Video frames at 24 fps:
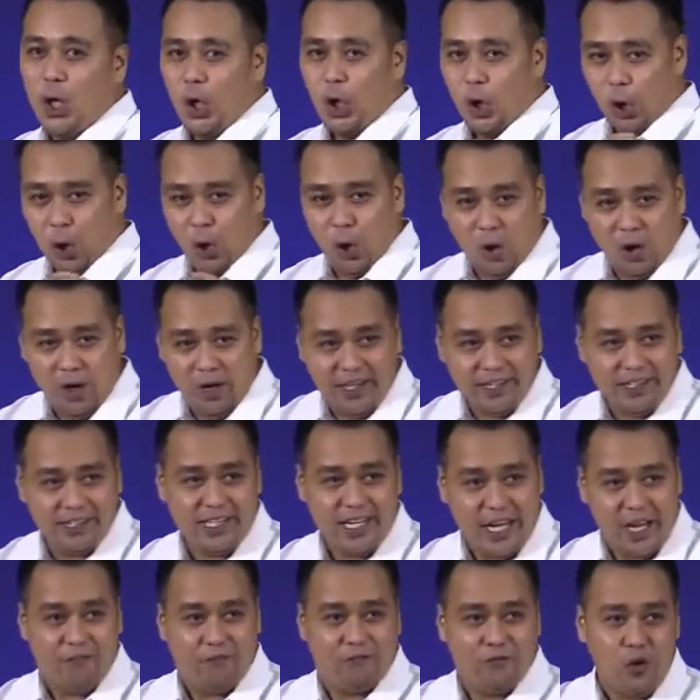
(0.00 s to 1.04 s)
Lord,
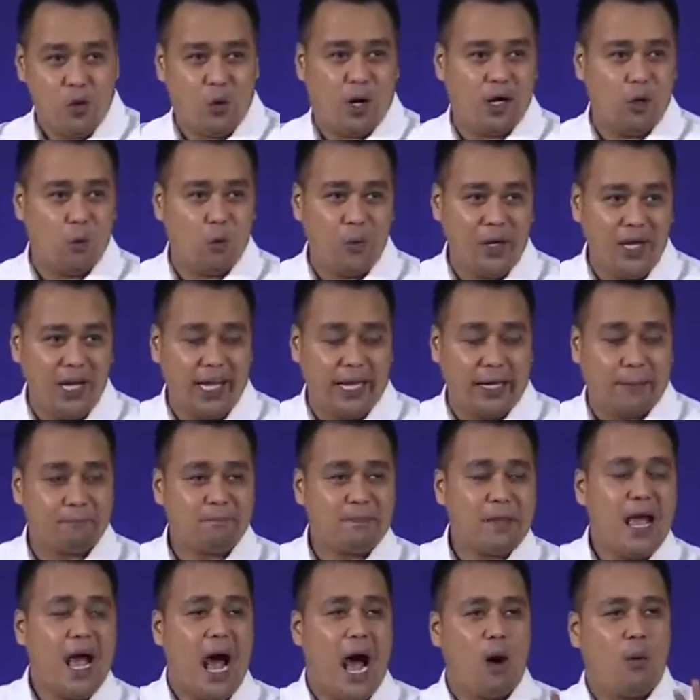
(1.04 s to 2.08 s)
if you are willing.
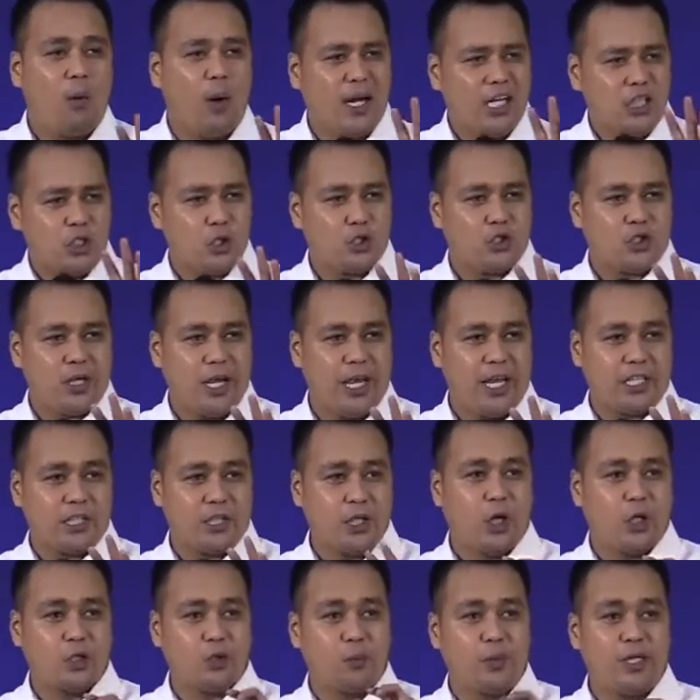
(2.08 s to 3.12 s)
I want us to take
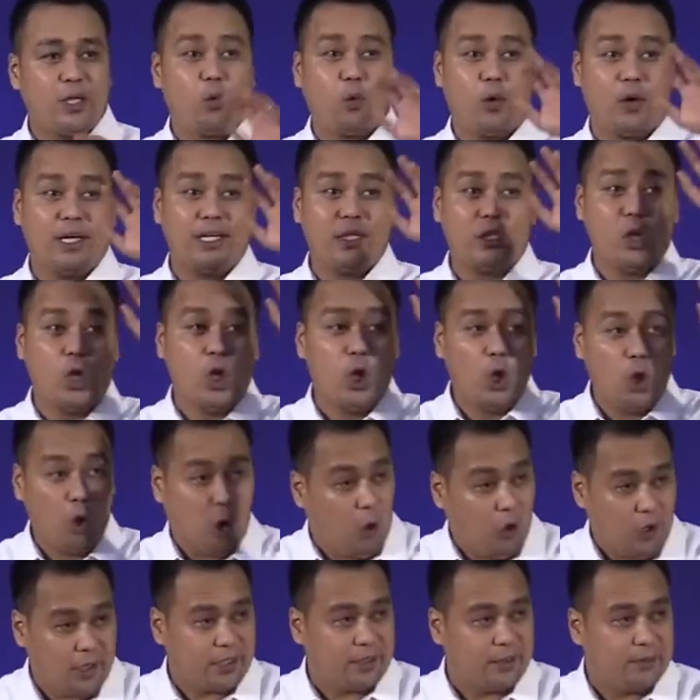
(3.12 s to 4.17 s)
note with the word
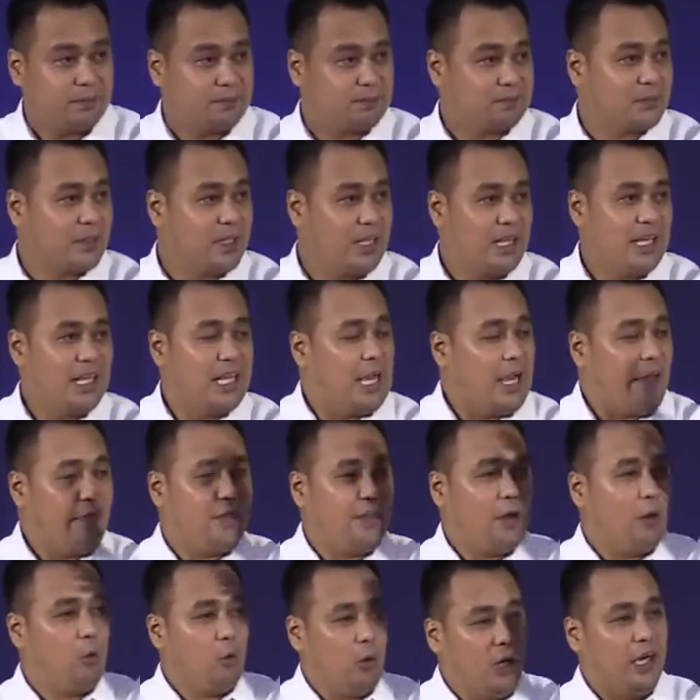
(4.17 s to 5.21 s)
Lord.
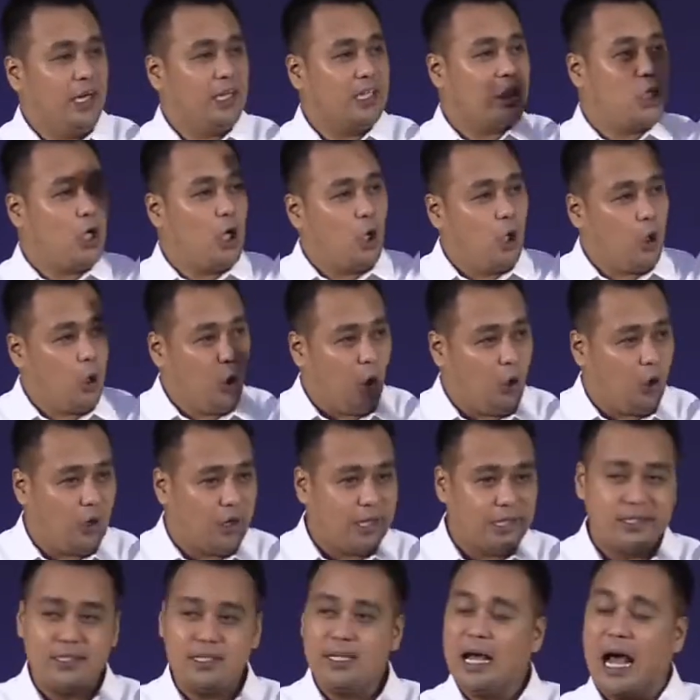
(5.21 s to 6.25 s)
The word
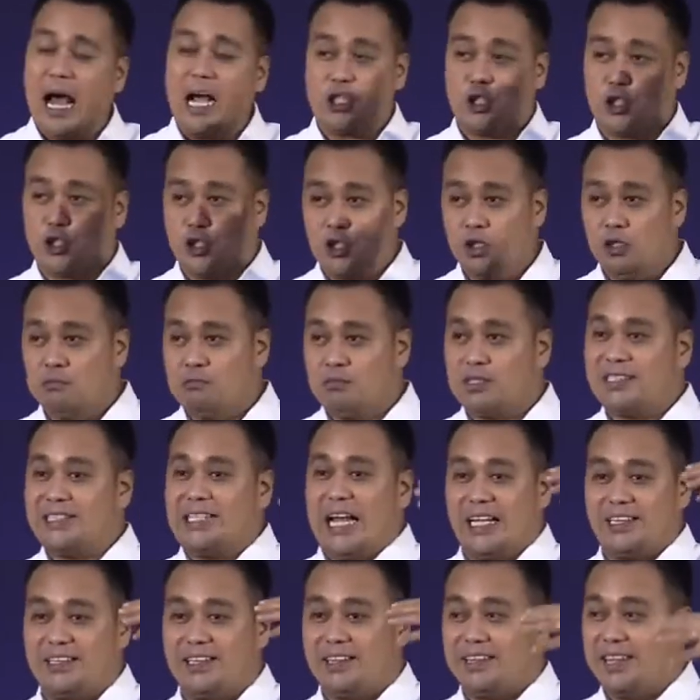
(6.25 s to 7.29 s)
Lord assumes
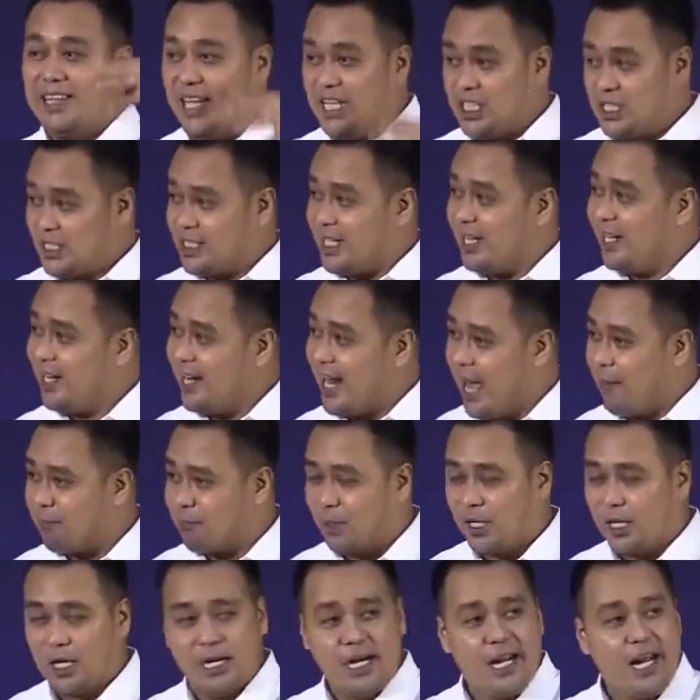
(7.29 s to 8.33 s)
that this
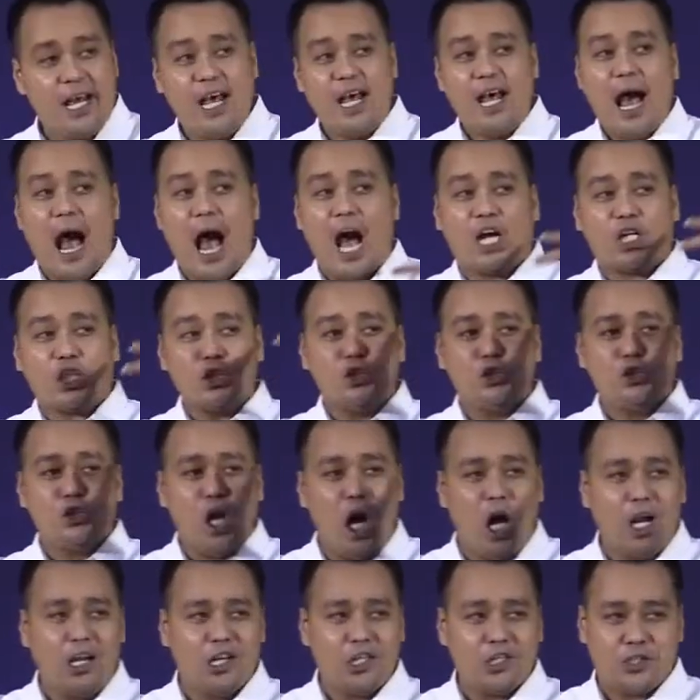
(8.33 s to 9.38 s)
leper
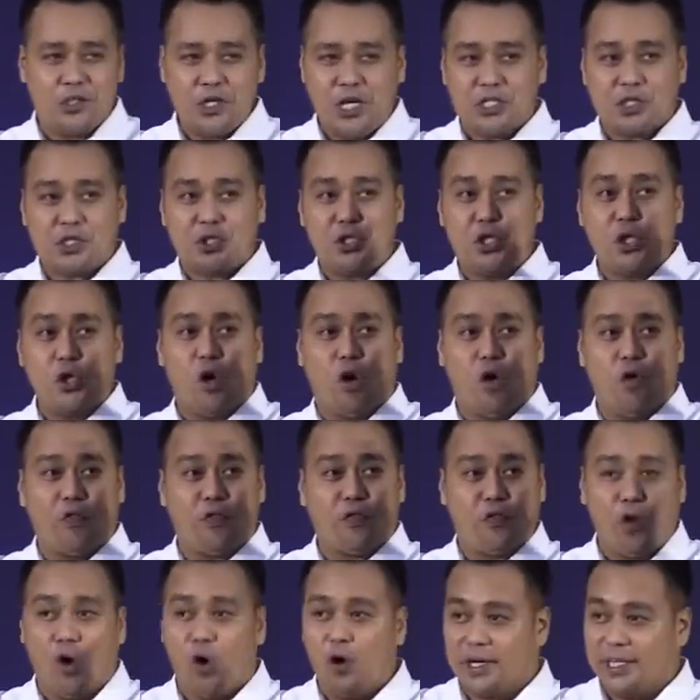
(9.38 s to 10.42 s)
acknowledges the
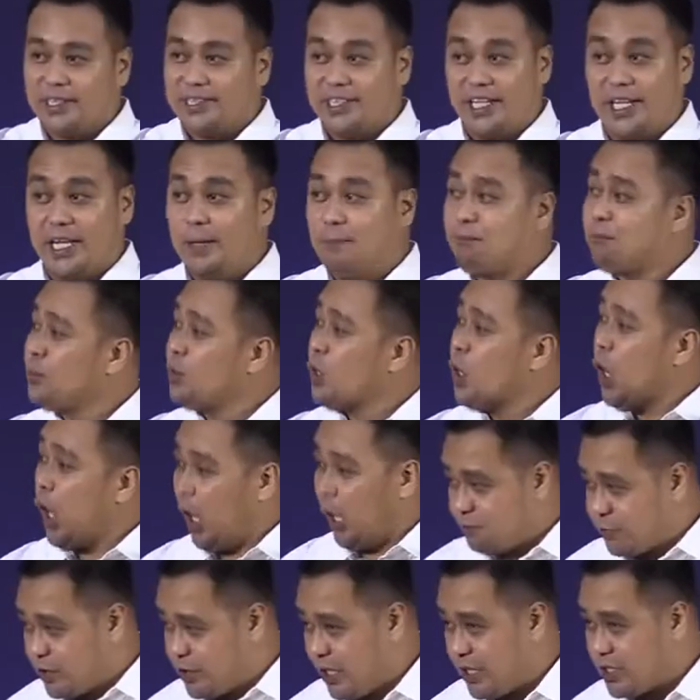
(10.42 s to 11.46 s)
authority
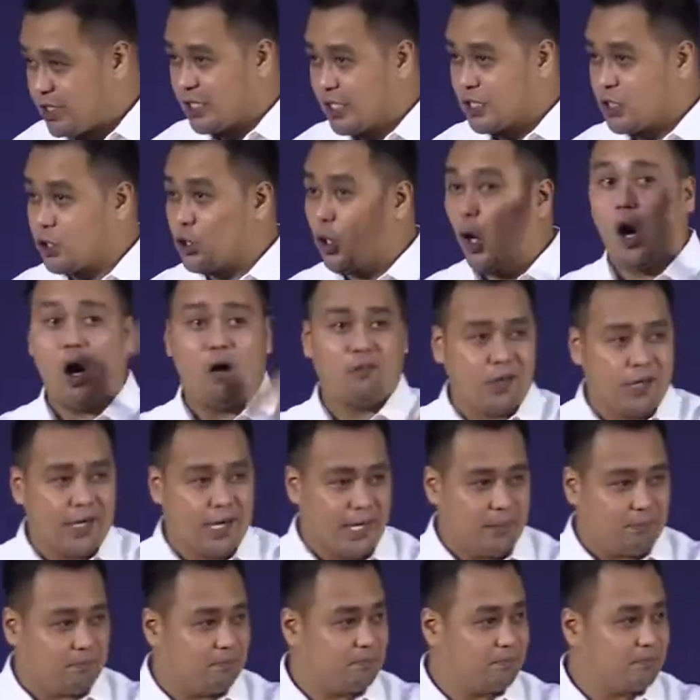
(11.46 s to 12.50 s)
of Jesus over
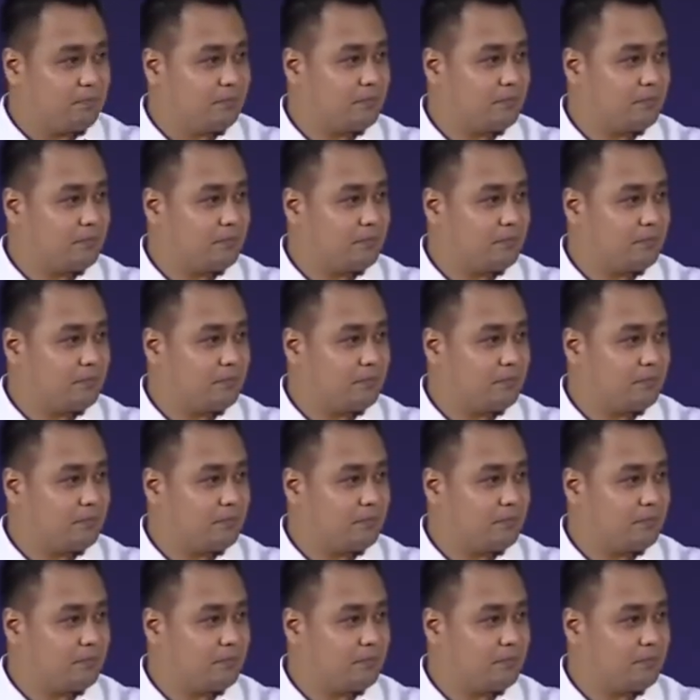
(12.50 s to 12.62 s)
him.